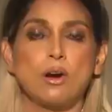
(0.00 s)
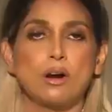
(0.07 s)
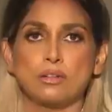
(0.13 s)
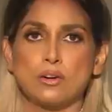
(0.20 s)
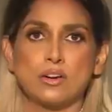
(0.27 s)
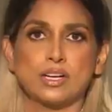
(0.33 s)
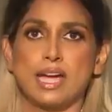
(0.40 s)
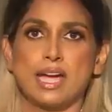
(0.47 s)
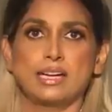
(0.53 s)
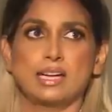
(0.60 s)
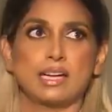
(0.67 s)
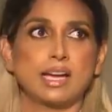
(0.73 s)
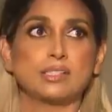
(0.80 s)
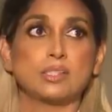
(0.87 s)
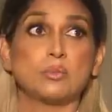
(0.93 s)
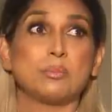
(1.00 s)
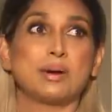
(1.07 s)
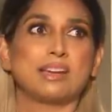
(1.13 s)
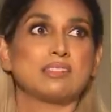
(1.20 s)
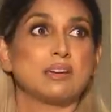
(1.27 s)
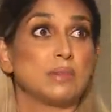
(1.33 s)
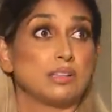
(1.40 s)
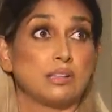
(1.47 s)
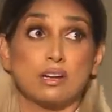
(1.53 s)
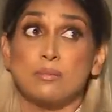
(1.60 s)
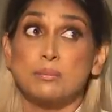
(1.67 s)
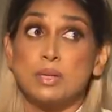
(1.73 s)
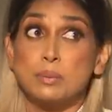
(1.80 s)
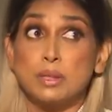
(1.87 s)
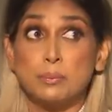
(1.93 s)
all organic. I don't buy them. A lot
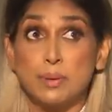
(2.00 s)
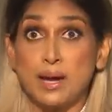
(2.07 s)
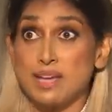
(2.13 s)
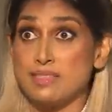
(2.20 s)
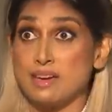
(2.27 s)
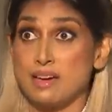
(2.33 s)
of people buy